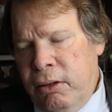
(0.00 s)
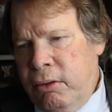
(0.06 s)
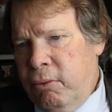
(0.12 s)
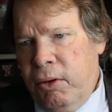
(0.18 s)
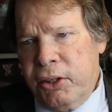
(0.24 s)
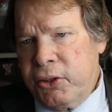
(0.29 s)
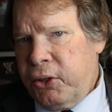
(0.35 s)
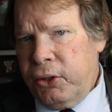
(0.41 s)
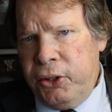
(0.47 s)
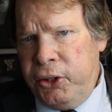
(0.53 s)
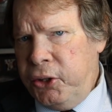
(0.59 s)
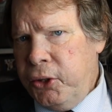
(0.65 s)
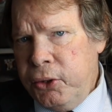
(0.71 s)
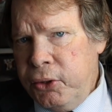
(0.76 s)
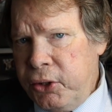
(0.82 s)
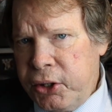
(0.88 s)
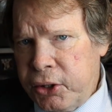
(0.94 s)
Wasn't
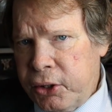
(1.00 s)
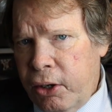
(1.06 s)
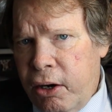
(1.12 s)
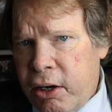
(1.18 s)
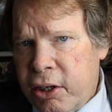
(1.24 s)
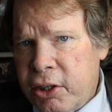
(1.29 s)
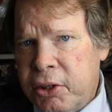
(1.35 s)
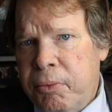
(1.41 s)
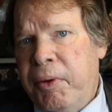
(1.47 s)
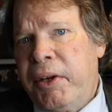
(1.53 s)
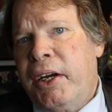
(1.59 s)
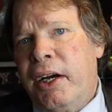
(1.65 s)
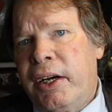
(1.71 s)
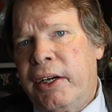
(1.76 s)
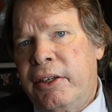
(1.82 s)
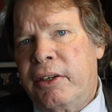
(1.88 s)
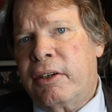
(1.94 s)
huge stars
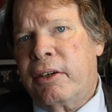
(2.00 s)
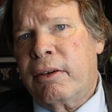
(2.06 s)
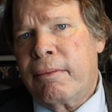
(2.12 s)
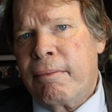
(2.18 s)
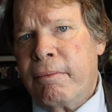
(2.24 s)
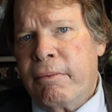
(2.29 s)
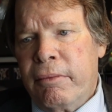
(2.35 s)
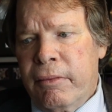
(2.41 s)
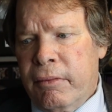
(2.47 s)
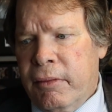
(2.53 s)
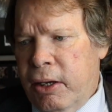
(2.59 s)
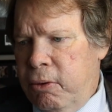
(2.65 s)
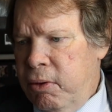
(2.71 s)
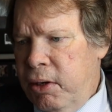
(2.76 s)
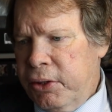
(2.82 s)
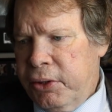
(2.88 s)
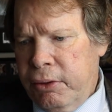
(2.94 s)
behind her. There
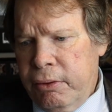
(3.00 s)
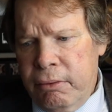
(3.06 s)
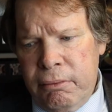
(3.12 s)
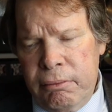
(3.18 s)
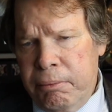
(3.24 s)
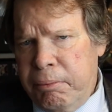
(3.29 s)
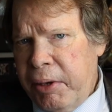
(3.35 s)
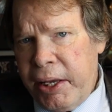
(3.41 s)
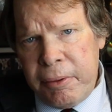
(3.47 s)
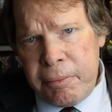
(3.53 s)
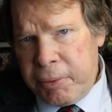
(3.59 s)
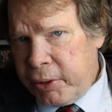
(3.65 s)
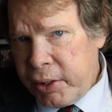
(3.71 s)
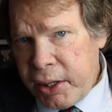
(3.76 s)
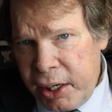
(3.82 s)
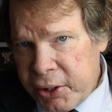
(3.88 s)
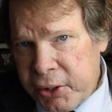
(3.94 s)
wasn't big
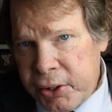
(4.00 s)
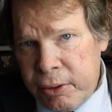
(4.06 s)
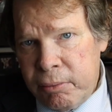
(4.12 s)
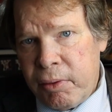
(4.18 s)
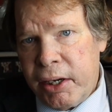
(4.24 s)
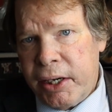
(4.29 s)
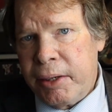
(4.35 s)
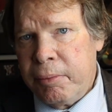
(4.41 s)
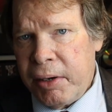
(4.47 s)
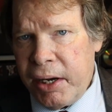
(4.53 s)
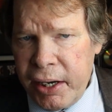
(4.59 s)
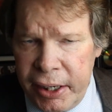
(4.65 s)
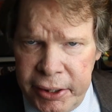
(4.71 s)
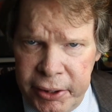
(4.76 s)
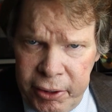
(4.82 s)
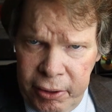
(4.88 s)
production money behind